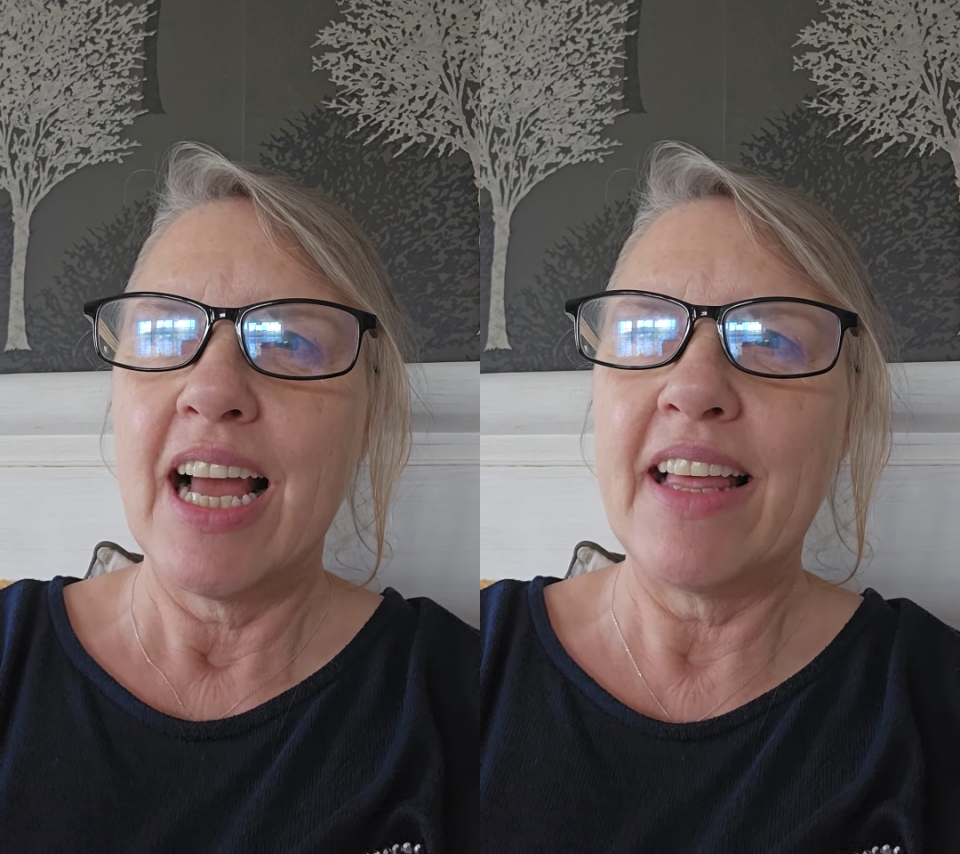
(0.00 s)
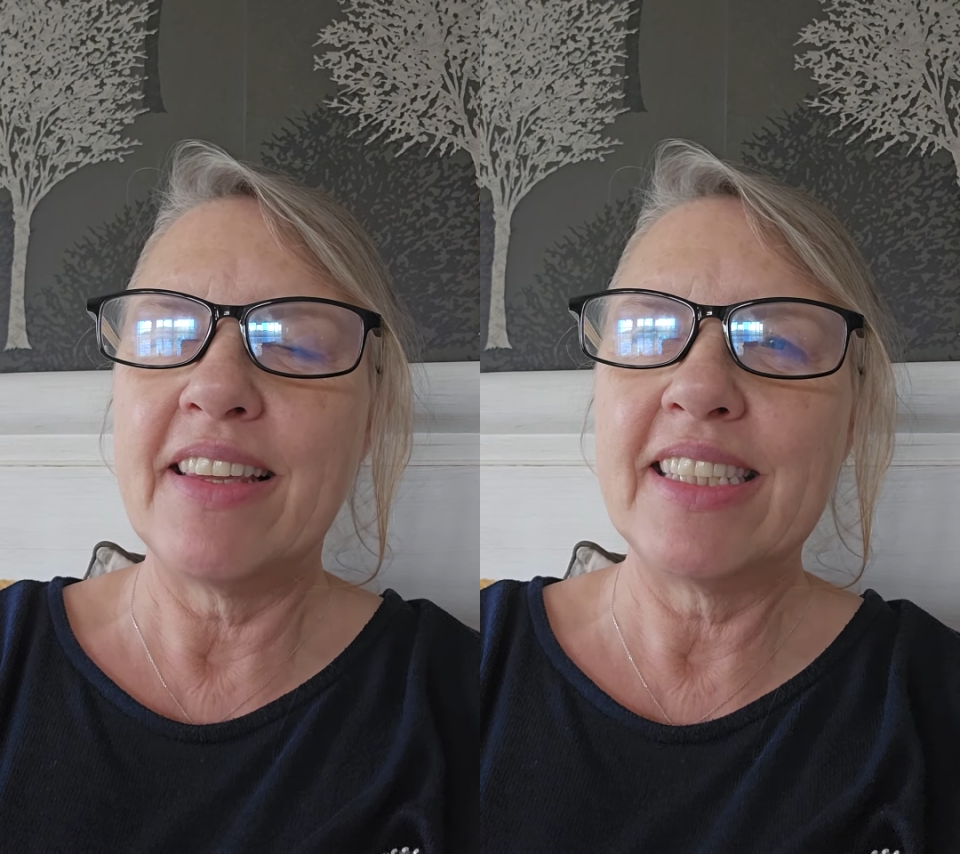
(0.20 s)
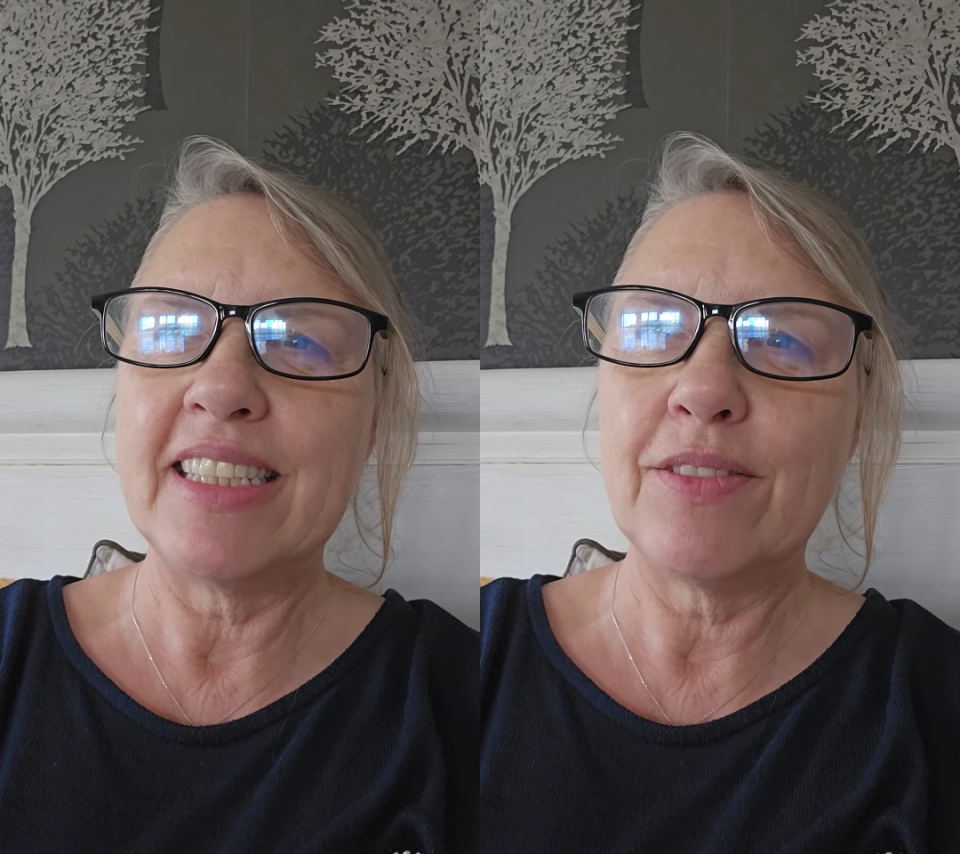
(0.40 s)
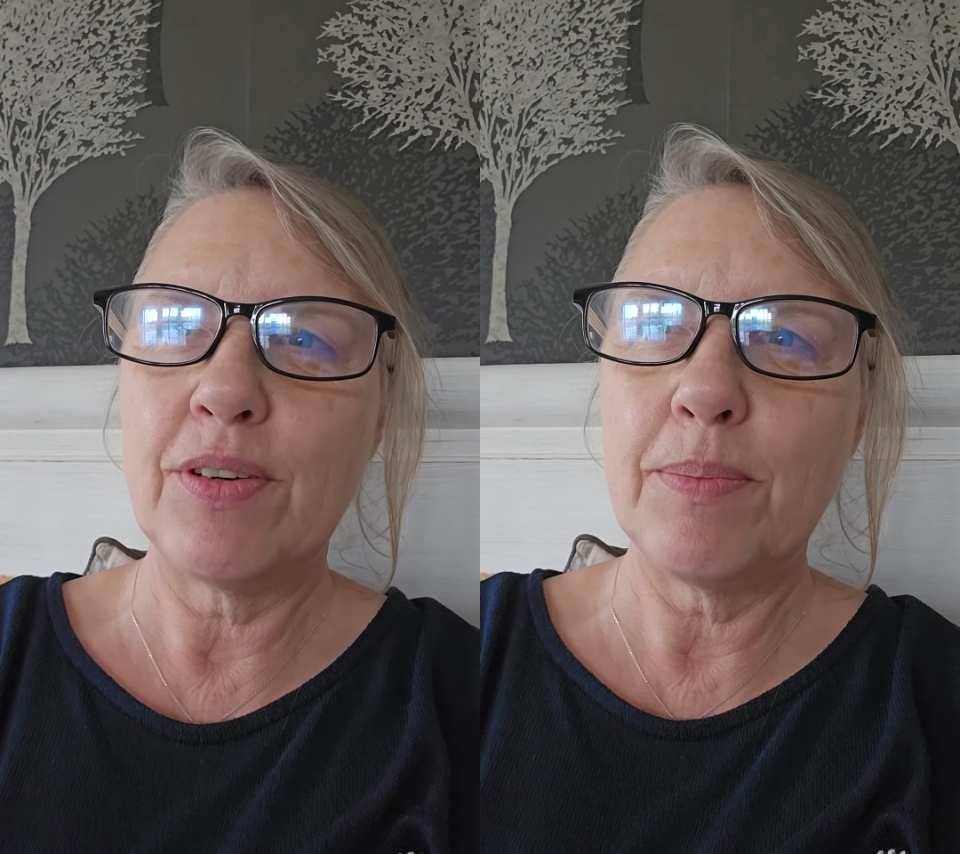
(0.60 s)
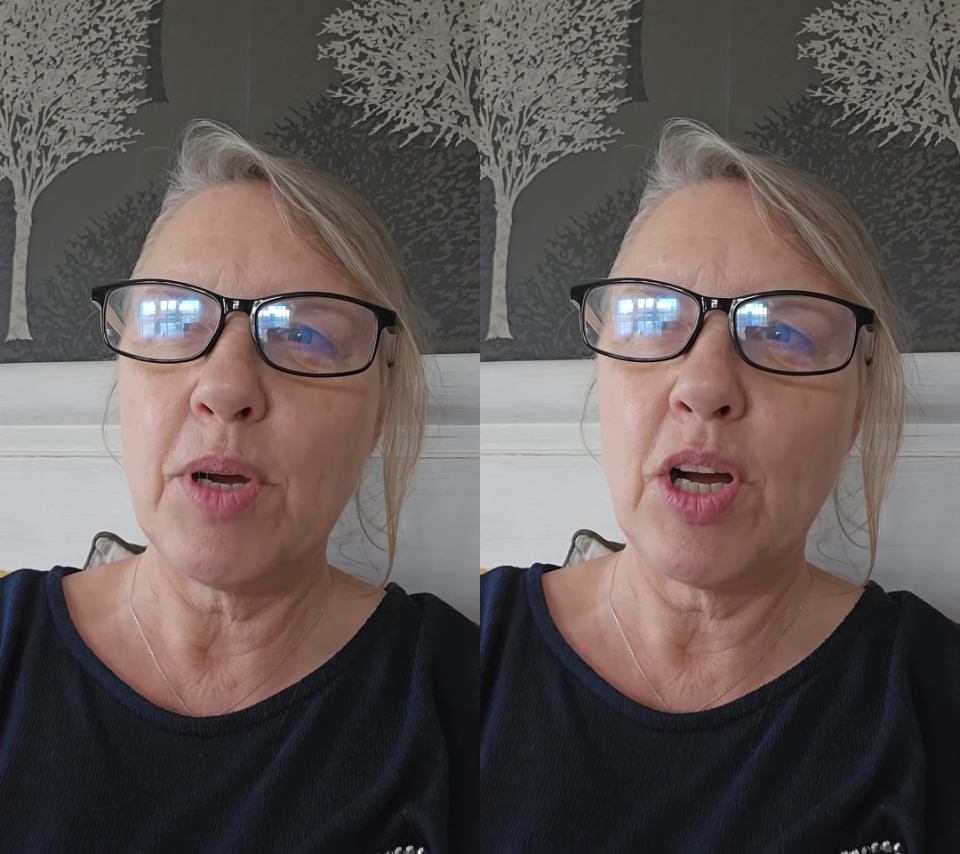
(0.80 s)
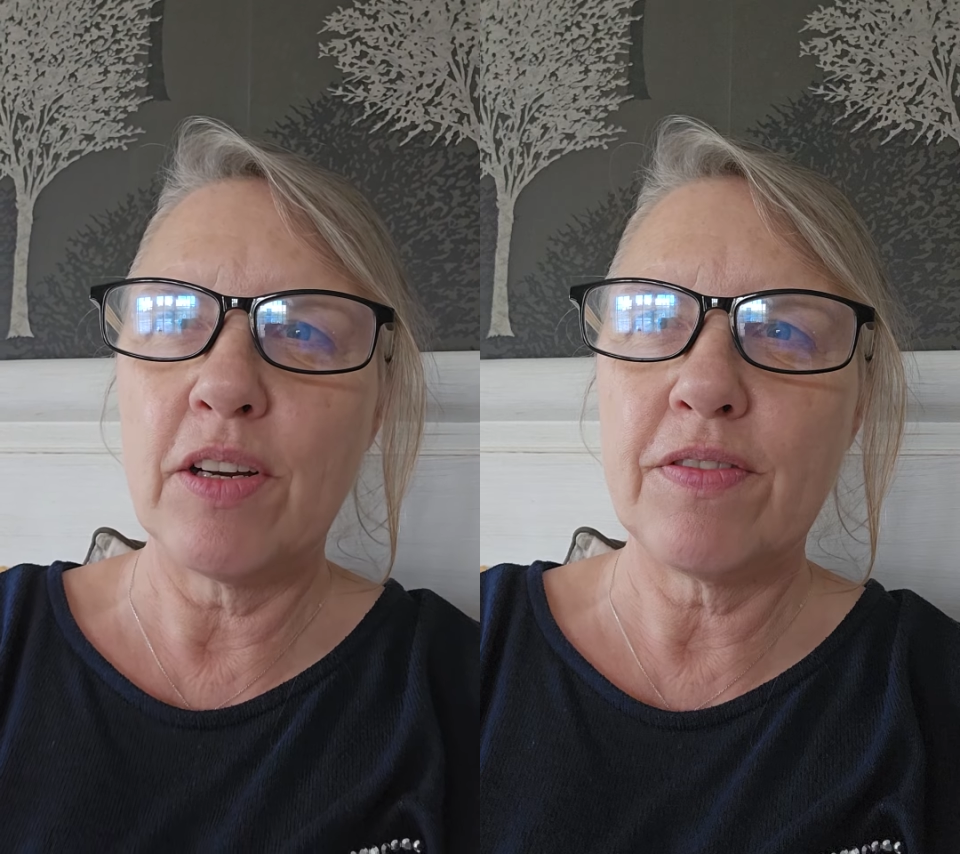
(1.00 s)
and this is from Mark